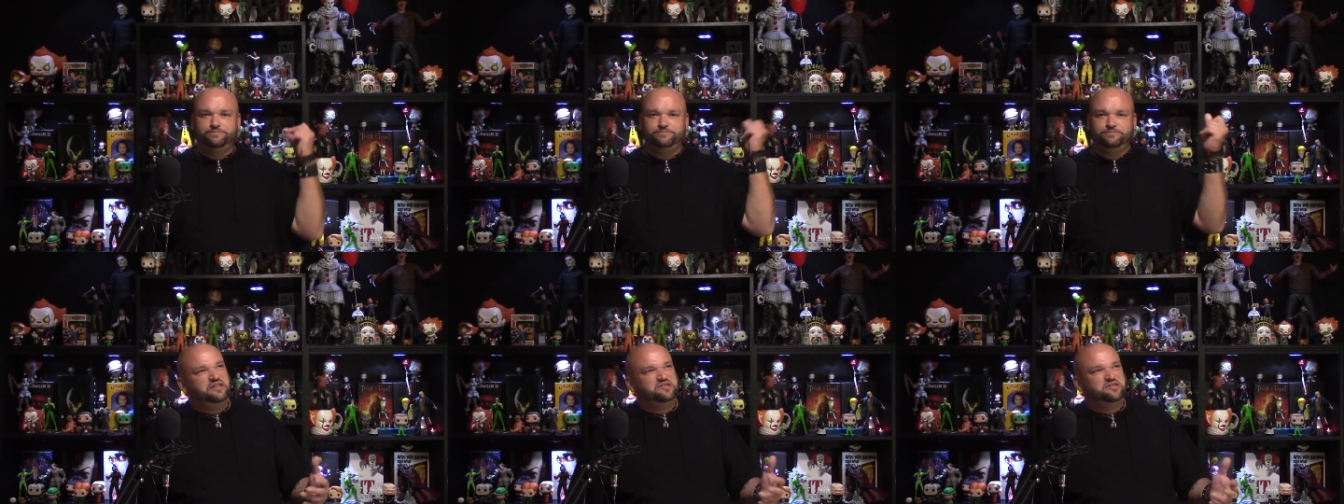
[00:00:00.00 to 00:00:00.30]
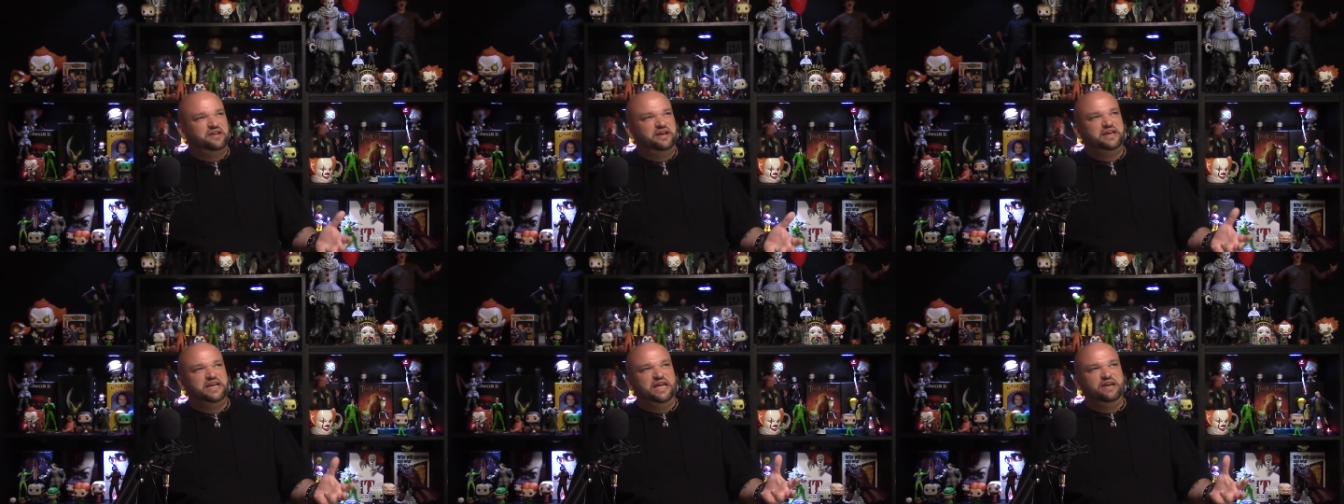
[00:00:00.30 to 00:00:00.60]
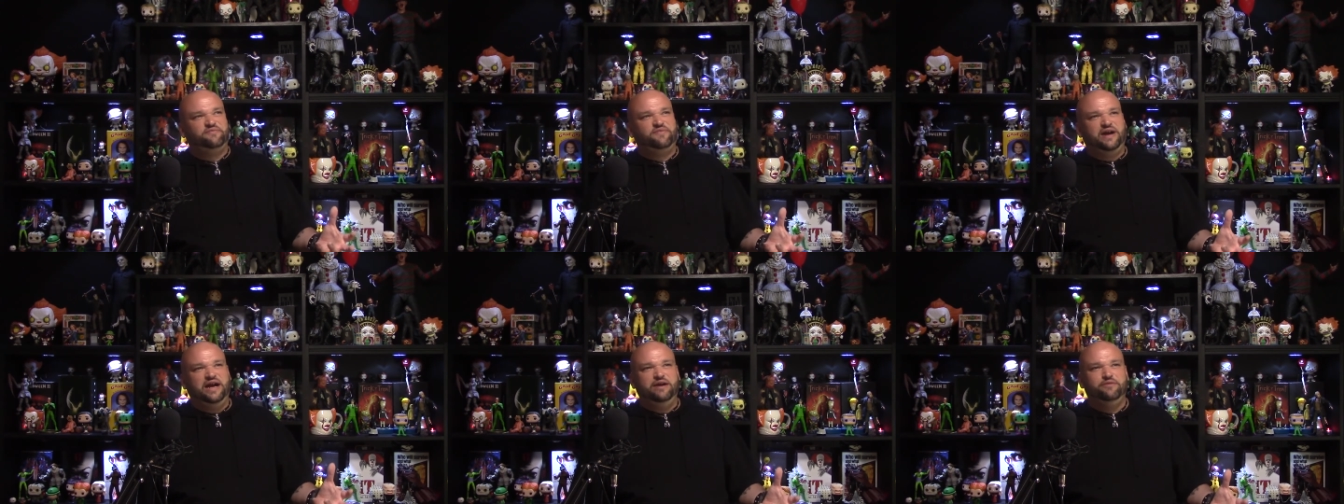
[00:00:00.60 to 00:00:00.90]
It's like
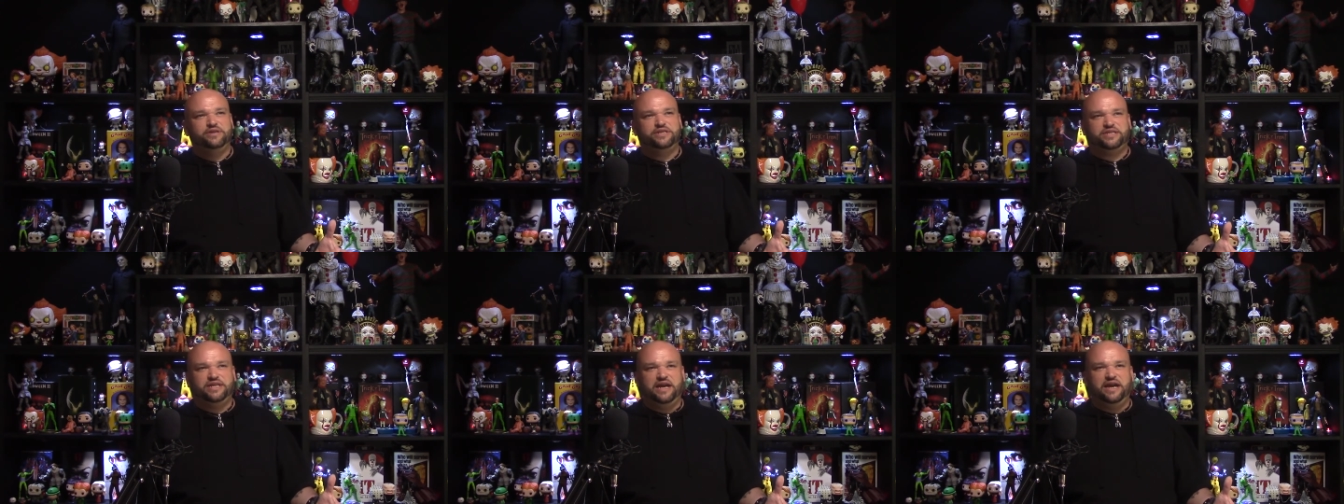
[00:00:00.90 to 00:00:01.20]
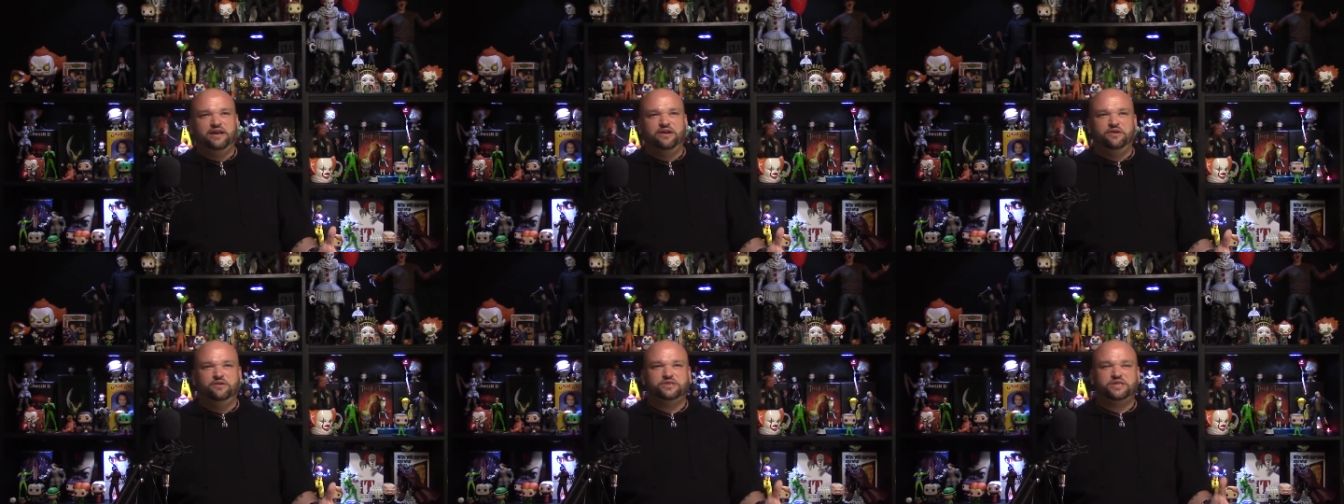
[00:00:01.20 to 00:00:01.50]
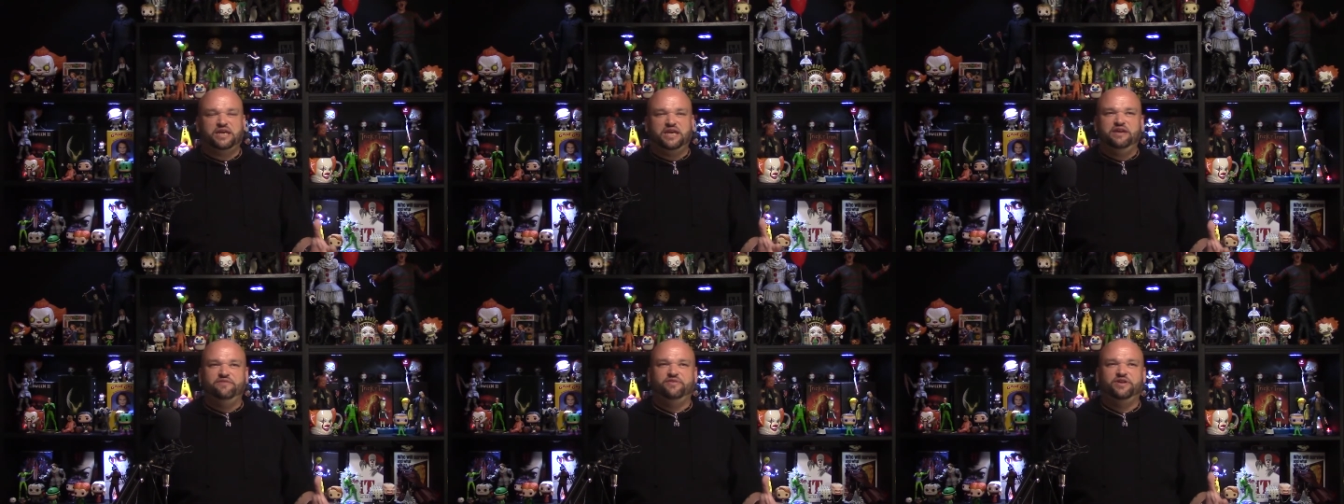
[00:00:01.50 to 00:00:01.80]
if I was
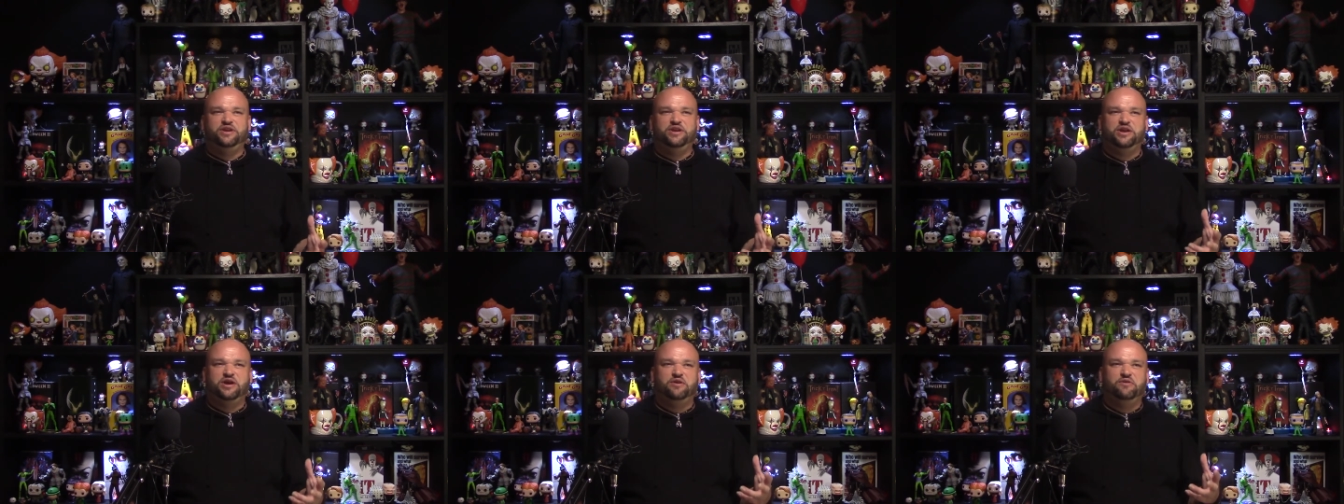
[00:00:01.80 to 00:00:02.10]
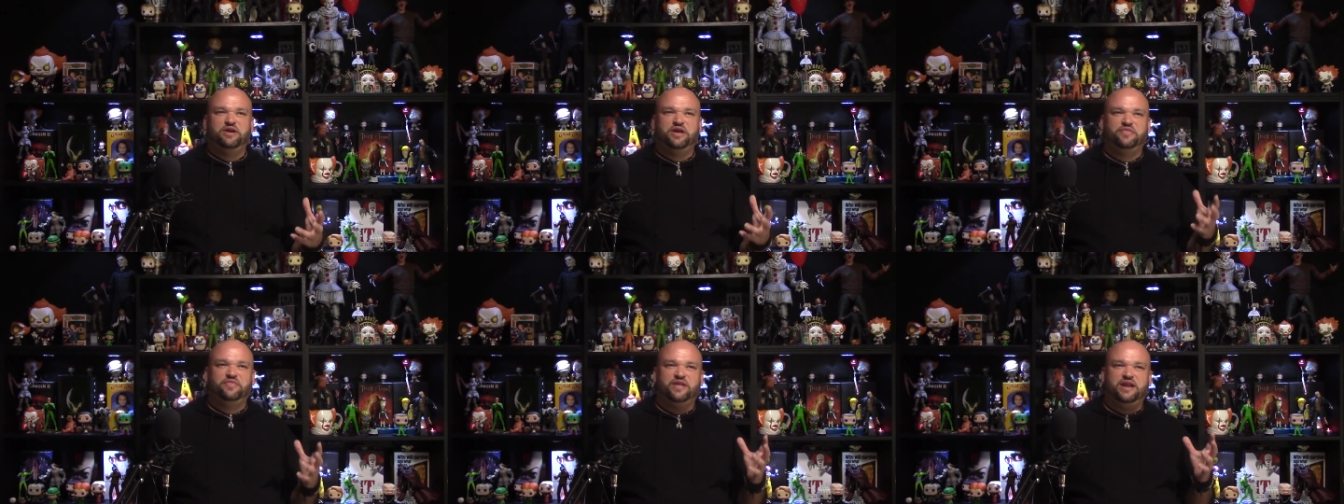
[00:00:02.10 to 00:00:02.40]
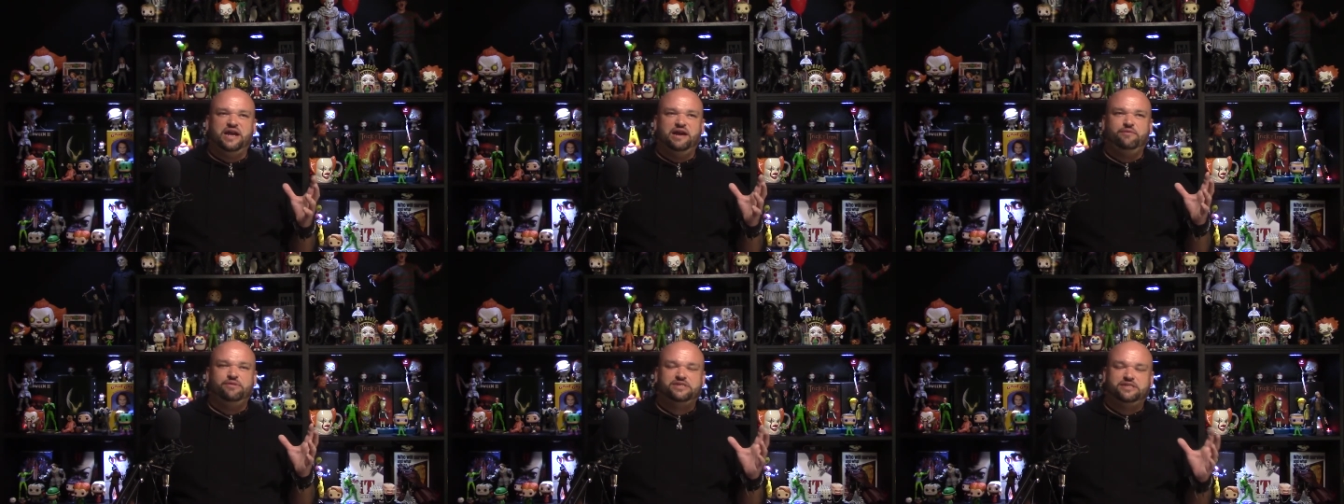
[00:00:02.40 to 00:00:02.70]
Thanos, even knowing
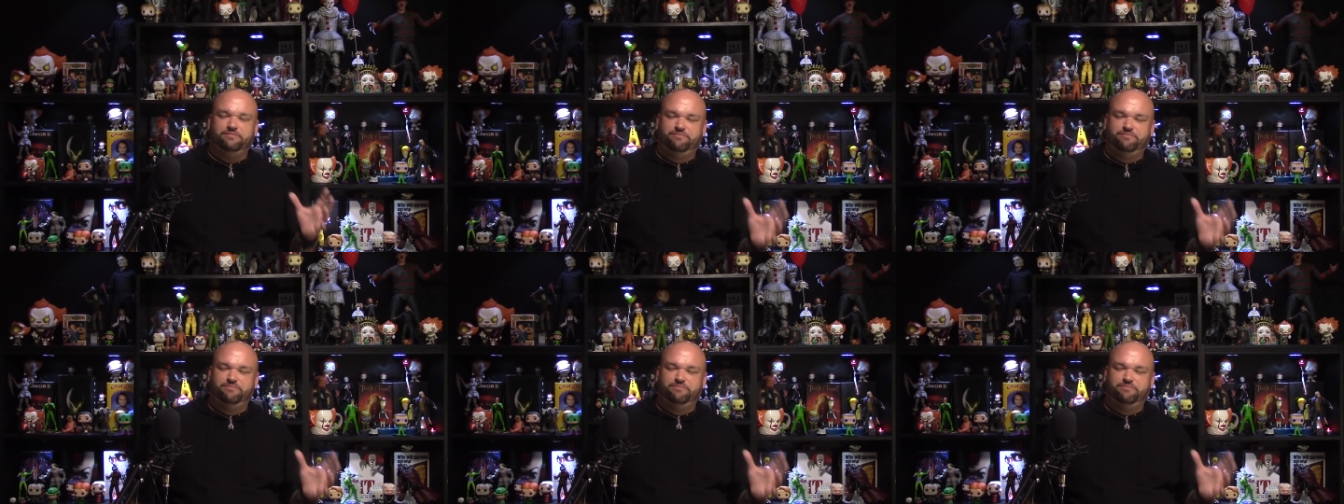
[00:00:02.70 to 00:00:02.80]
that I was